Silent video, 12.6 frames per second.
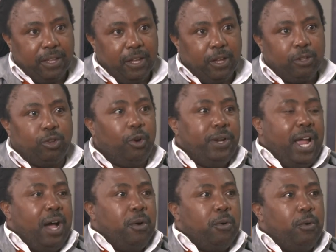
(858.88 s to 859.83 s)
So
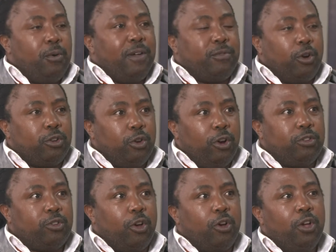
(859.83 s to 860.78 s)
now we've got
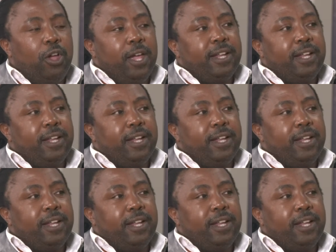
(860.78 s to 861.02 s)
also